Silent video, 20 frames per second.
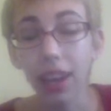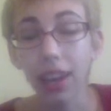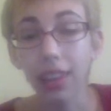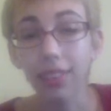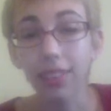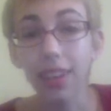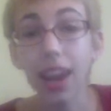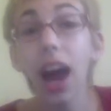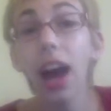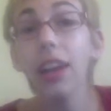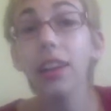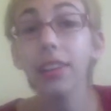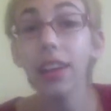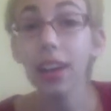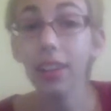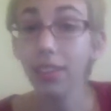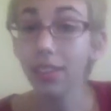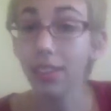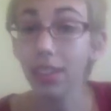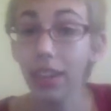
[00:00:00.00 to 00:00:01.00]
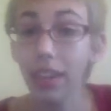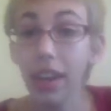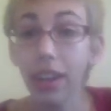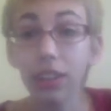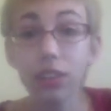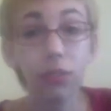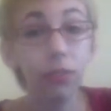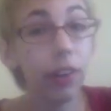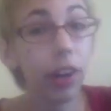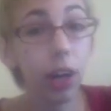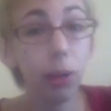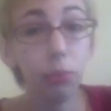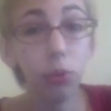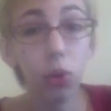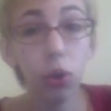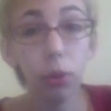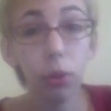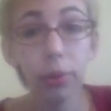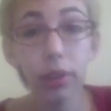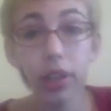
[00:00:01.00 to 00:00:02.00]
It's not dusty, and it's very
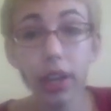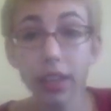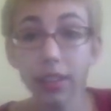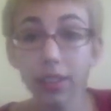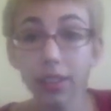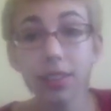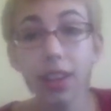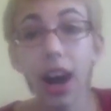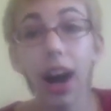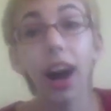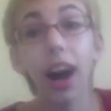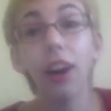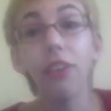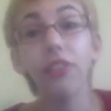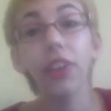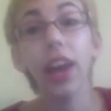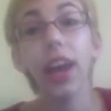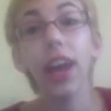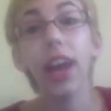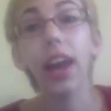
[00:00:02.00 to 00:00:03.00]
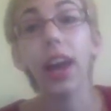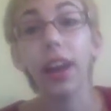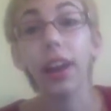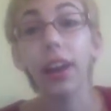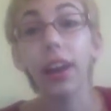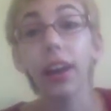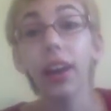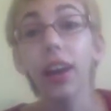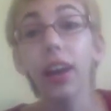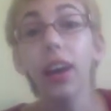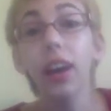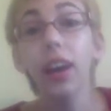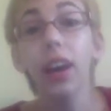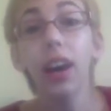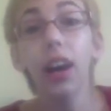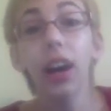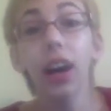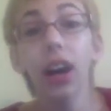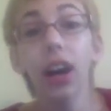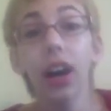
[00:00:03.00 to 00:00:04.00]
absorbent and soft, and
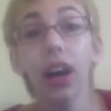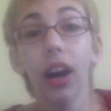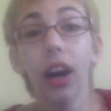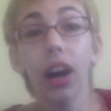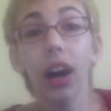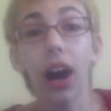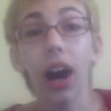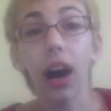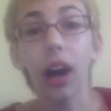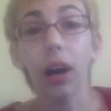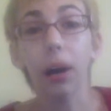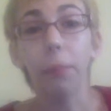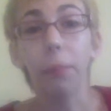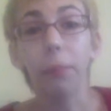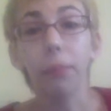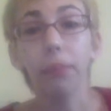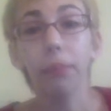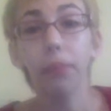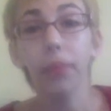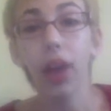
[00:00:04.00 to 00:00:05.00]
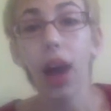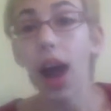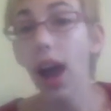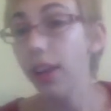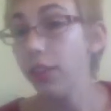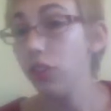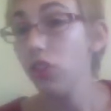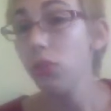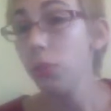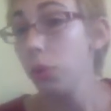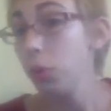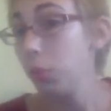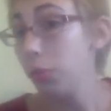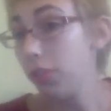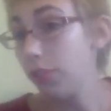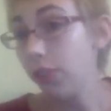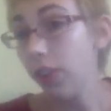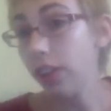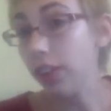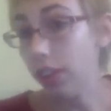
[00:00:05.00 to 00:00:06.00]
I assume it would be
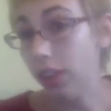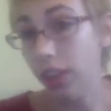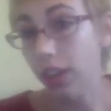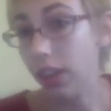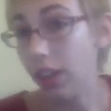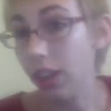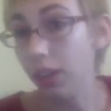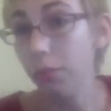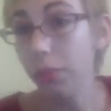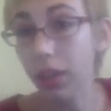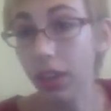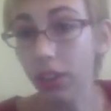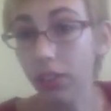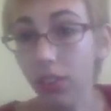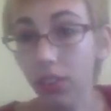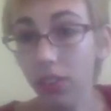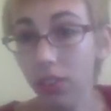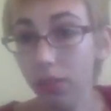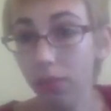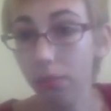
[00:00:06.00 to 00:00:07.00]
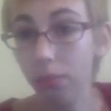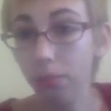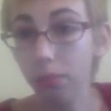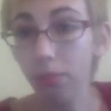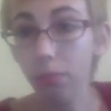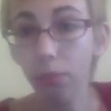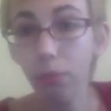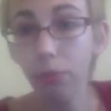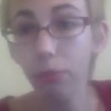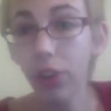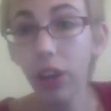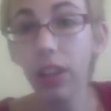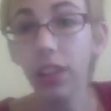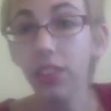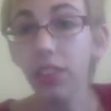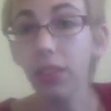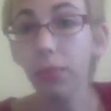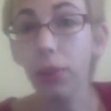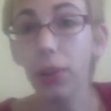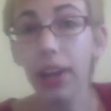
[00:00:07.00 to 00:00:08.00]
fun to dig in because it's fairly
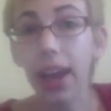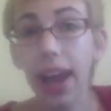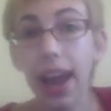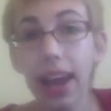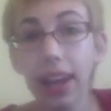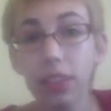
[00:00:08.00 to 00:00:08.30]
similar to